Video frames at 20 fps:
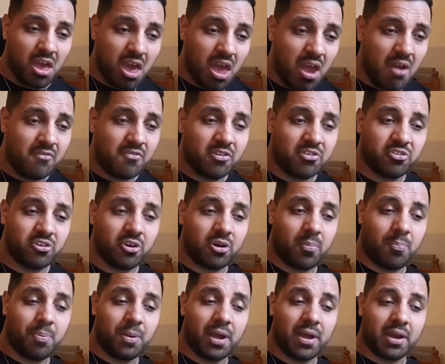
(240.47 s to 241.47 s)
every single
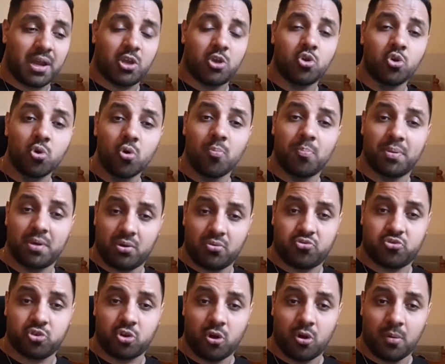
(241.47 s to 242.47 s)
player that you
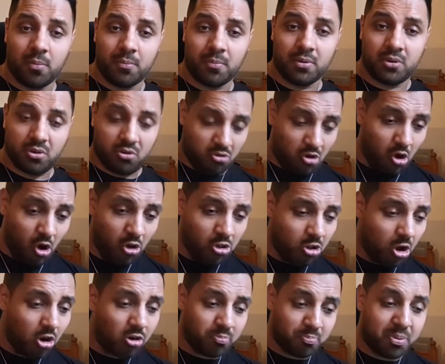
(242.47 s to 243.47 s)
built up a
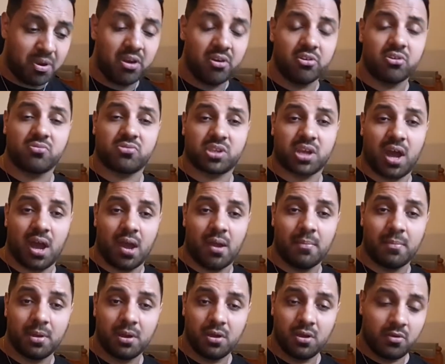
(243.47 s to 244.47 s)
long period of time,